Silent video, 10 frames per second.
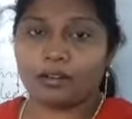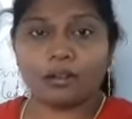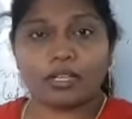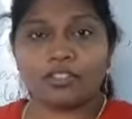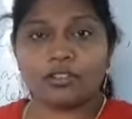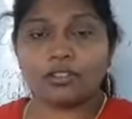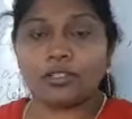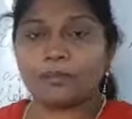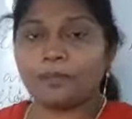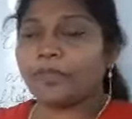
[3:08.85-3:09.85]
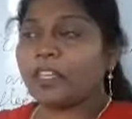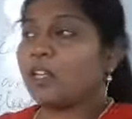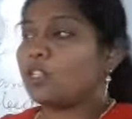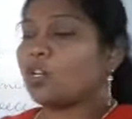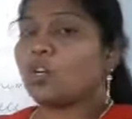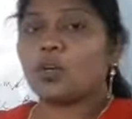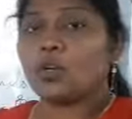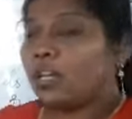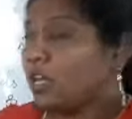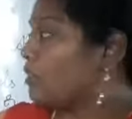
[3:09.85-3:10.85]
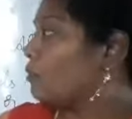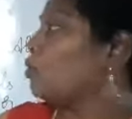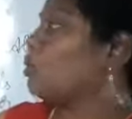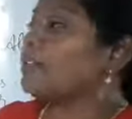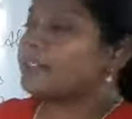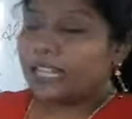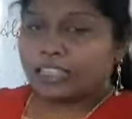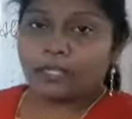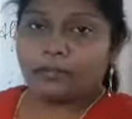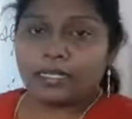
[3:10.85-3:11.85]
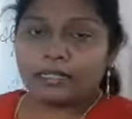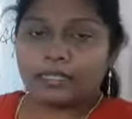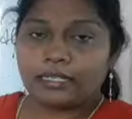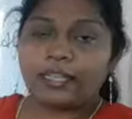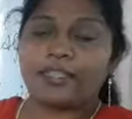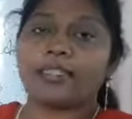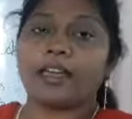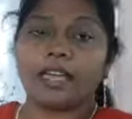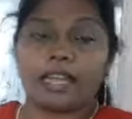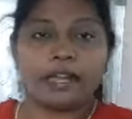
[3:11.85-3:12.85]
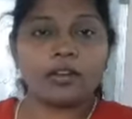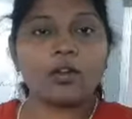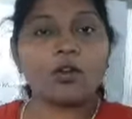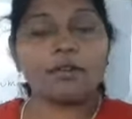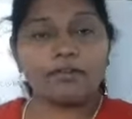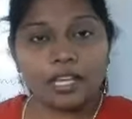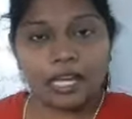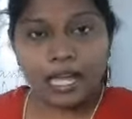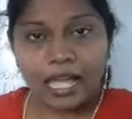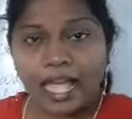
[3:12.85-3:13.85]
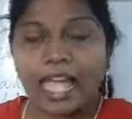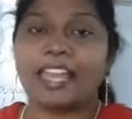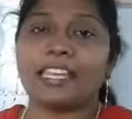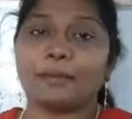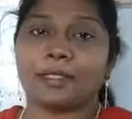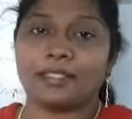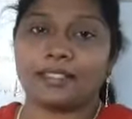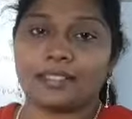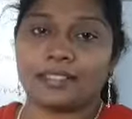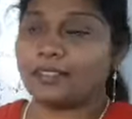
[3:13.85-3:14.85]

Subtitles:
Okay children. So the wool is nothing but the hair of the animals.